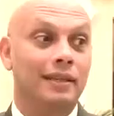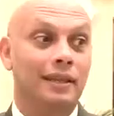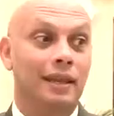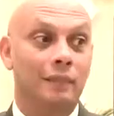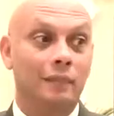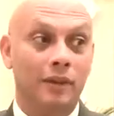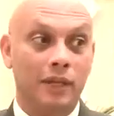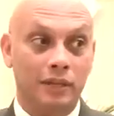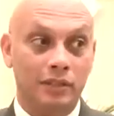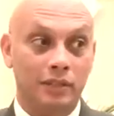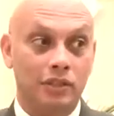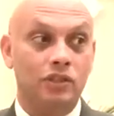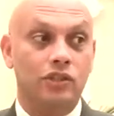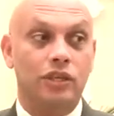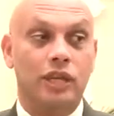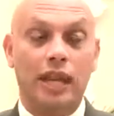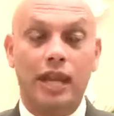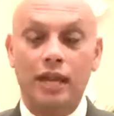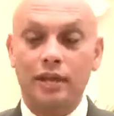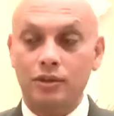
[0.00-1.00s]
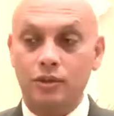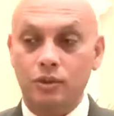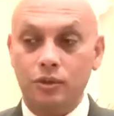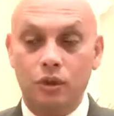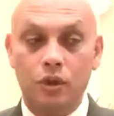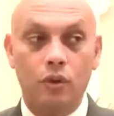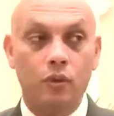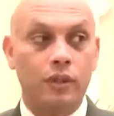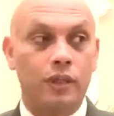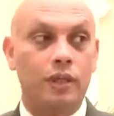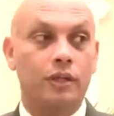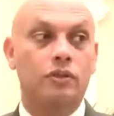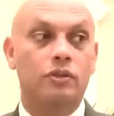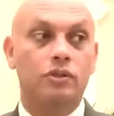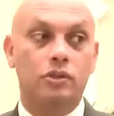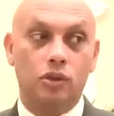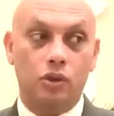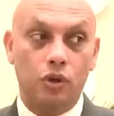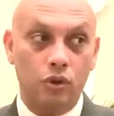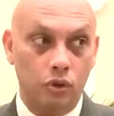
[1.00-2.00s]
That means she has to go with it
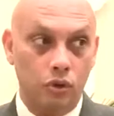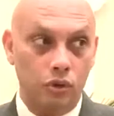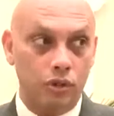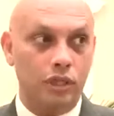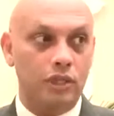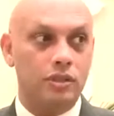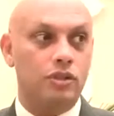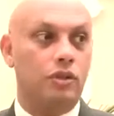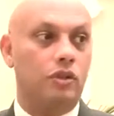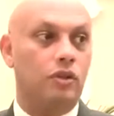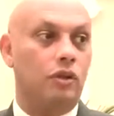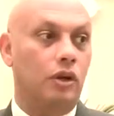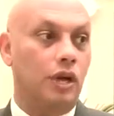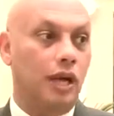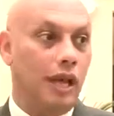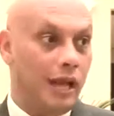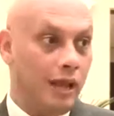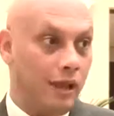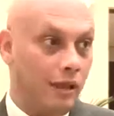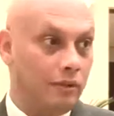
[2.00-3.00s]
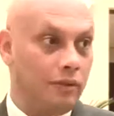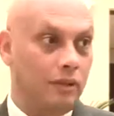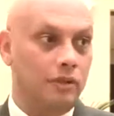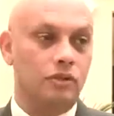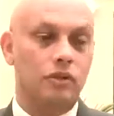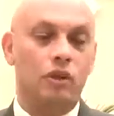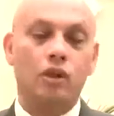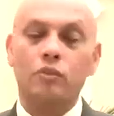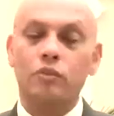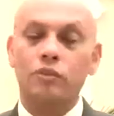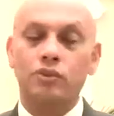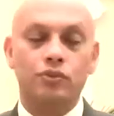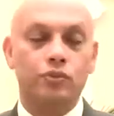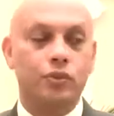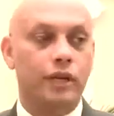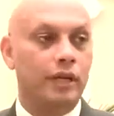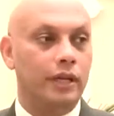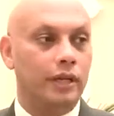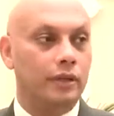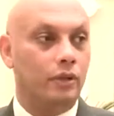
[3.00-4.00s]
to school, has to go out, it's
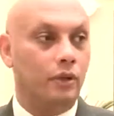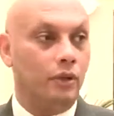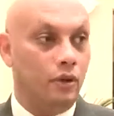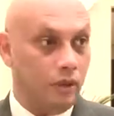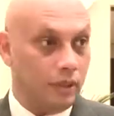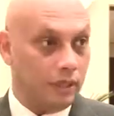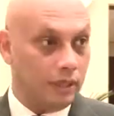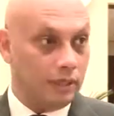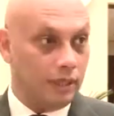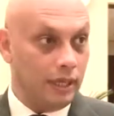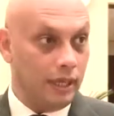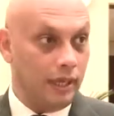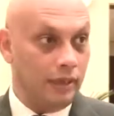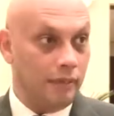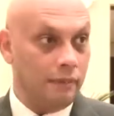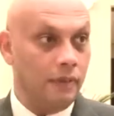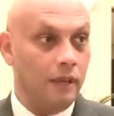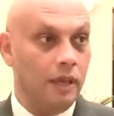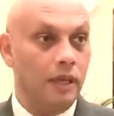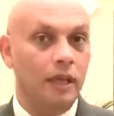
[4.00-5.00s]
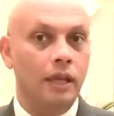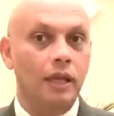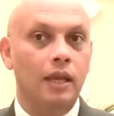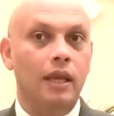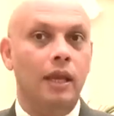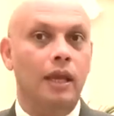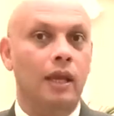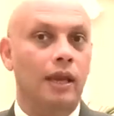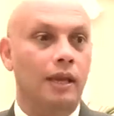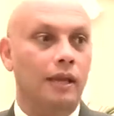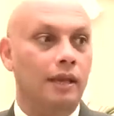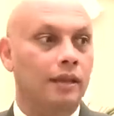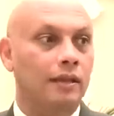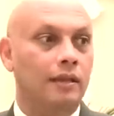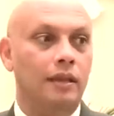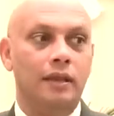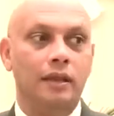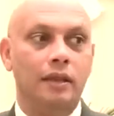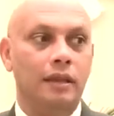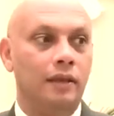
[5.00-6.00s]
almost wearing it all the time.
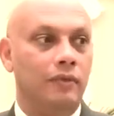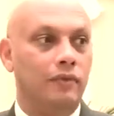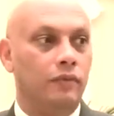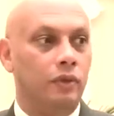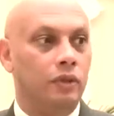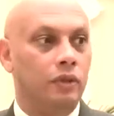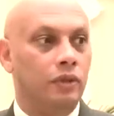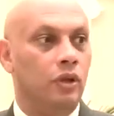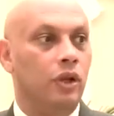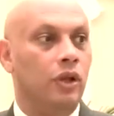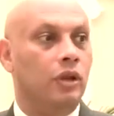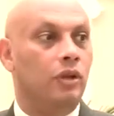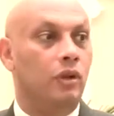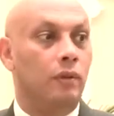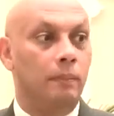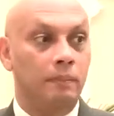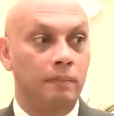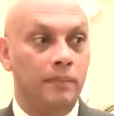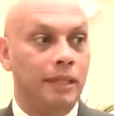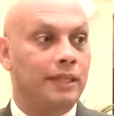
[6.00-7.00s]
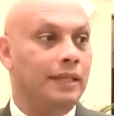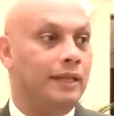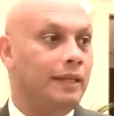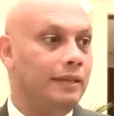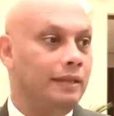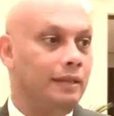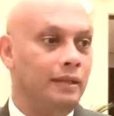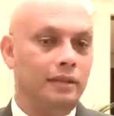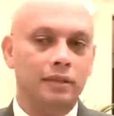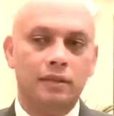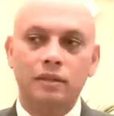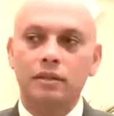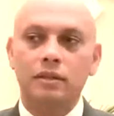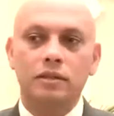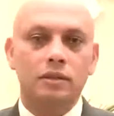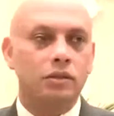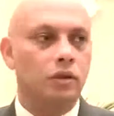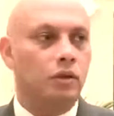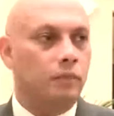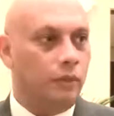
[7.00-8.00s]
And if we're not committed, then there
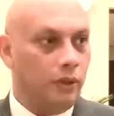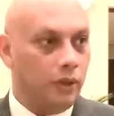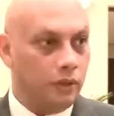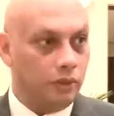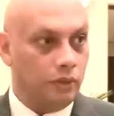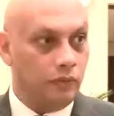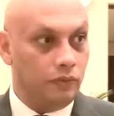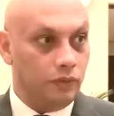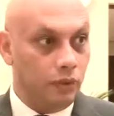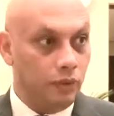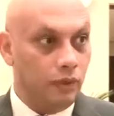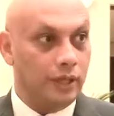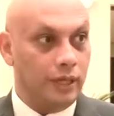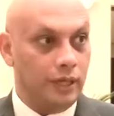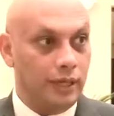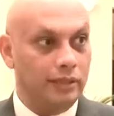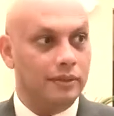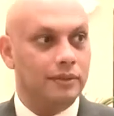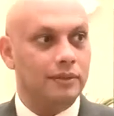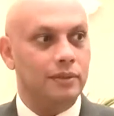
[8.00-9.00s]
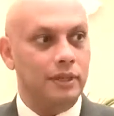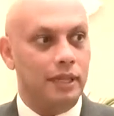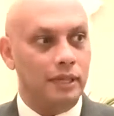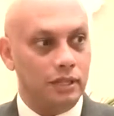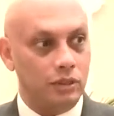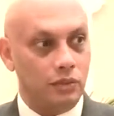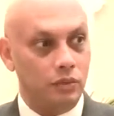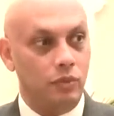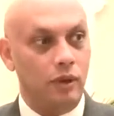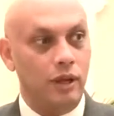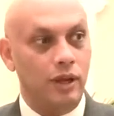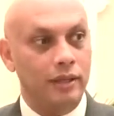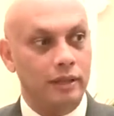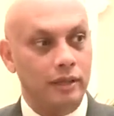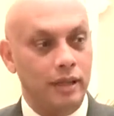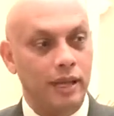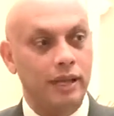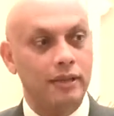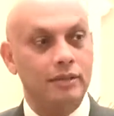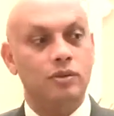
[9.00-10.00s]
is no point of doing it. So that's why
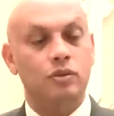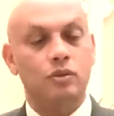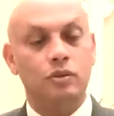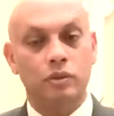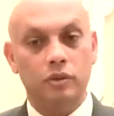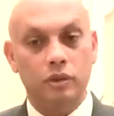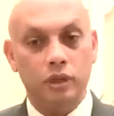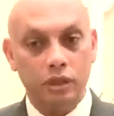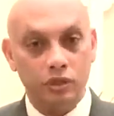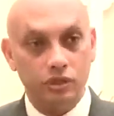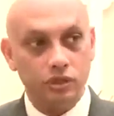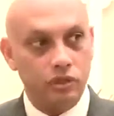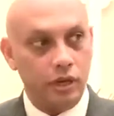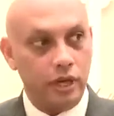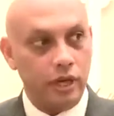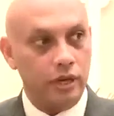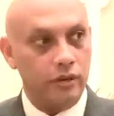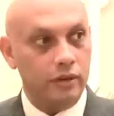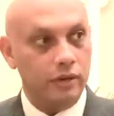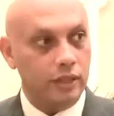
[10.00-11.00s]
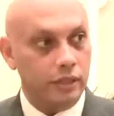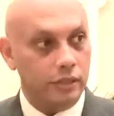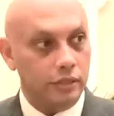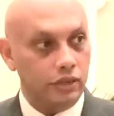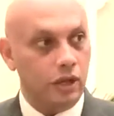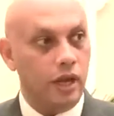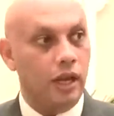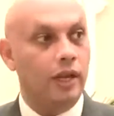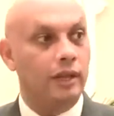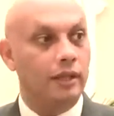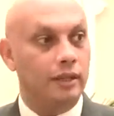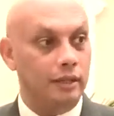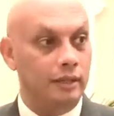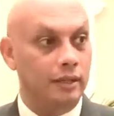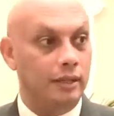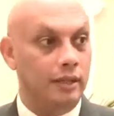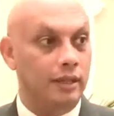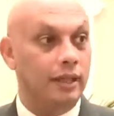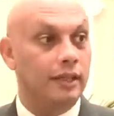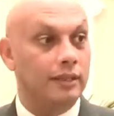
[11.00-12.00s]
it has to share the child
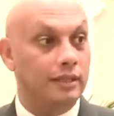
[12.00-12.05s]
in the